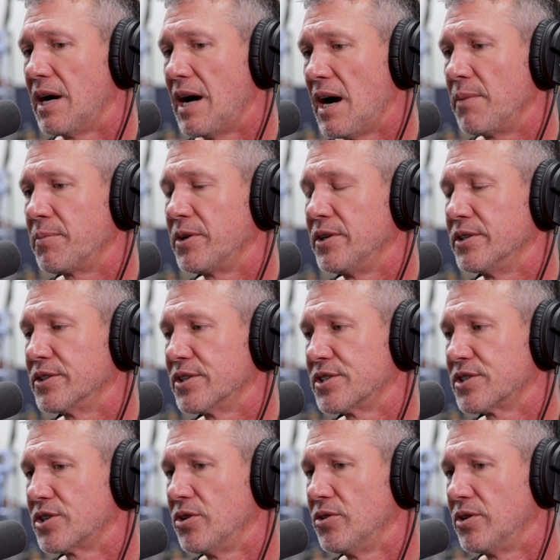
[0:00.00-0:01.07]
Hopkins,
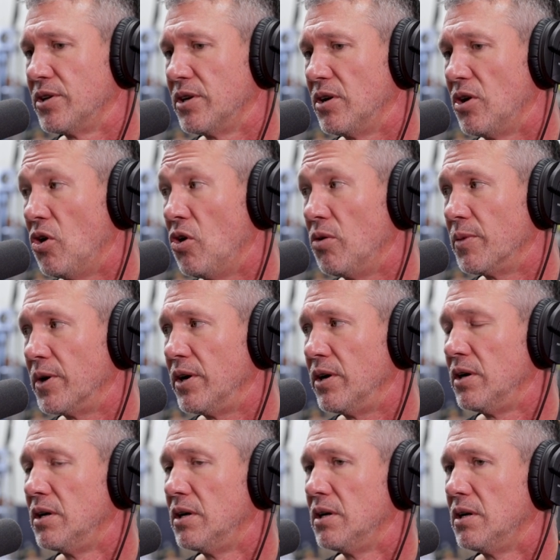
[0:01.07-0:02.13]
let's go to
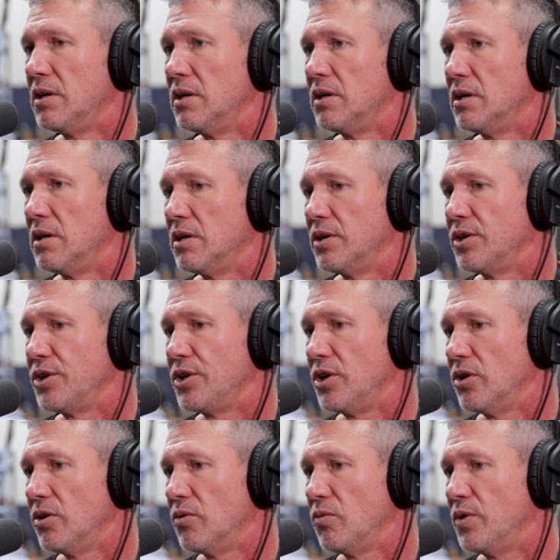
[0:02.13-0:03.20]
Ulmer. You
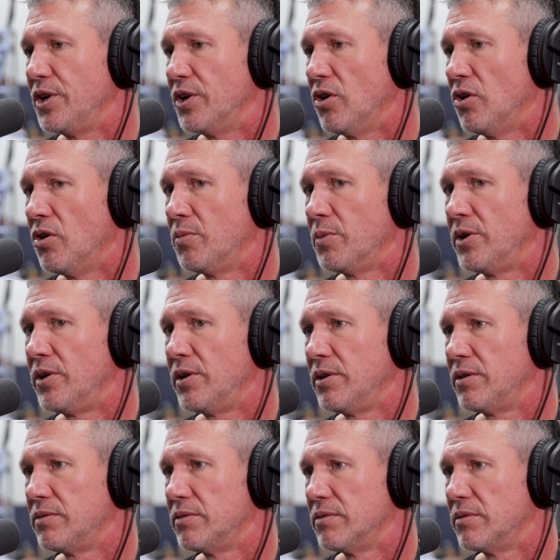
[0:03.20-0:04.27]
know, when
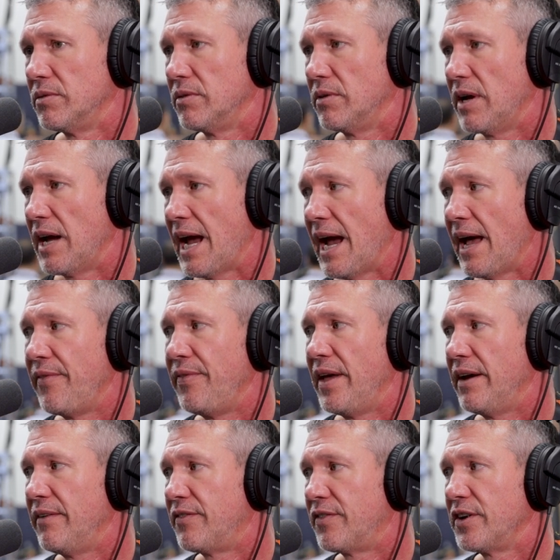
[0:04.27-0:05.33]
Ulmer had
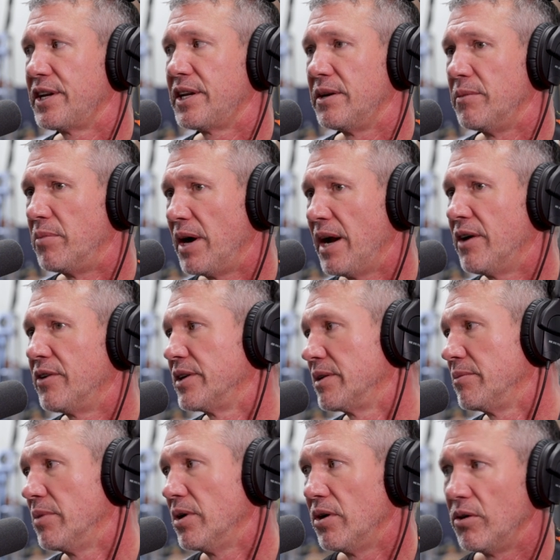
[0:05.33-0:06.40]
that freaking
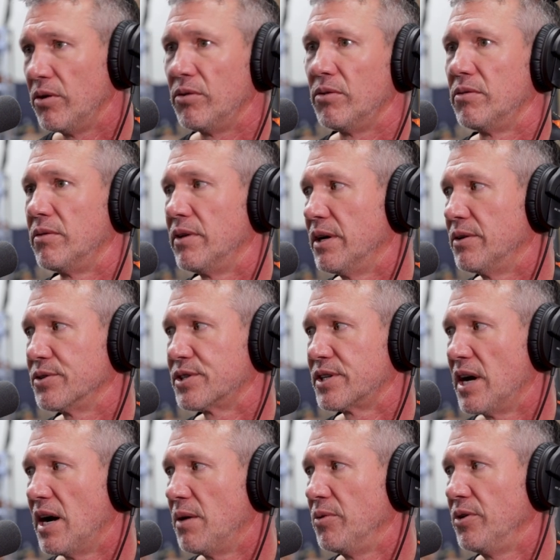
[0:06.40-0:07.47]
Browning bow that was
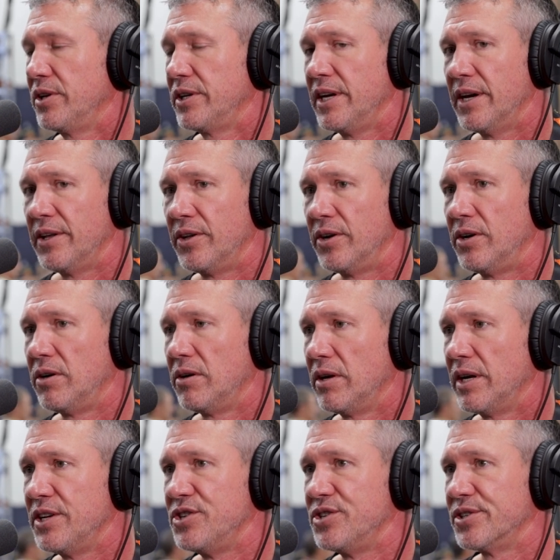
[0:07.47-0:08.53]
cobbled together
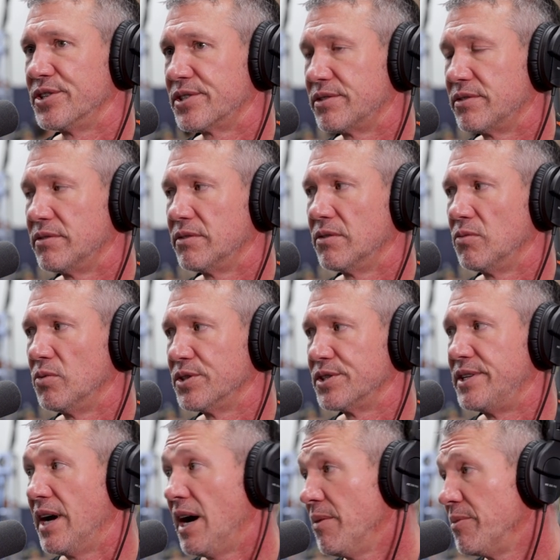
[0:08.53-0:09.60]
and just
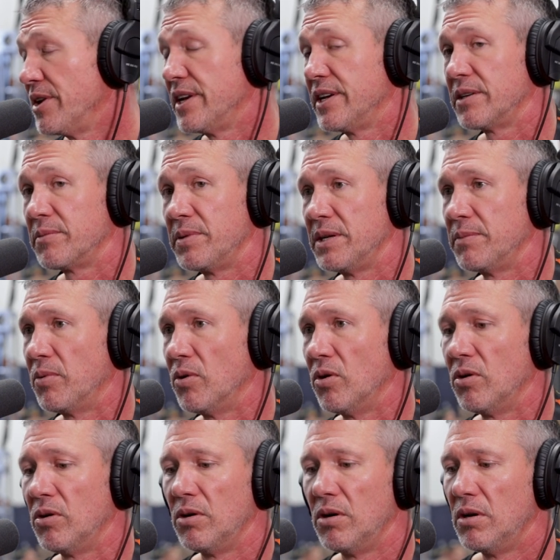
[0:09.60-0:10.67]
was dominating
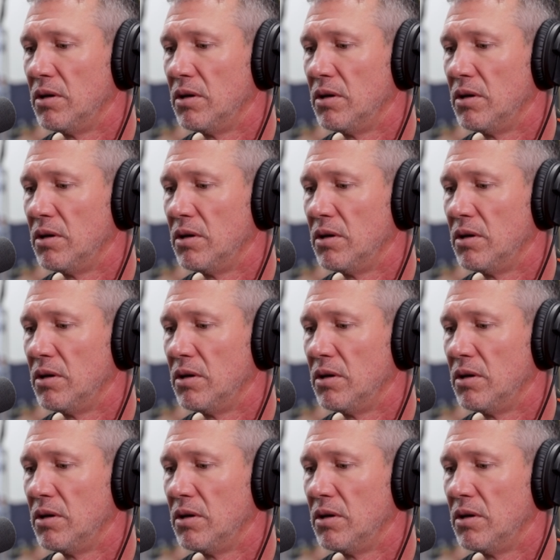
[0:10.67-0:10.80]
people,